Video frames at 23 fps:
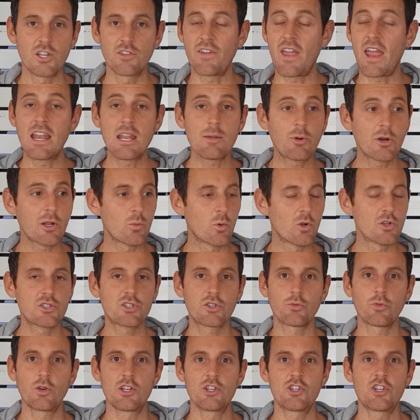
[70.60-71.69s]
if anybody wants to
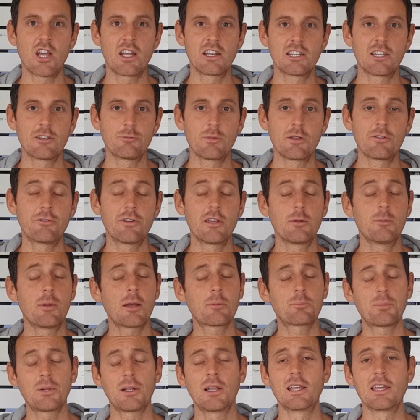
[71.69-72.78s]
reach out and give me feedback,
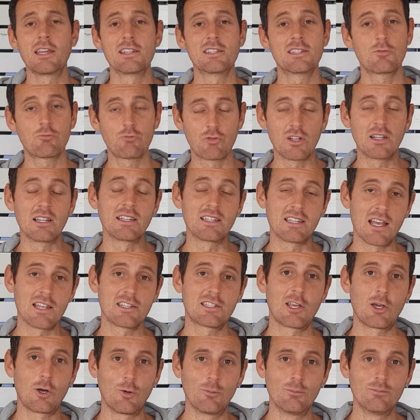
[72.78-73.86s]
please, it really does help.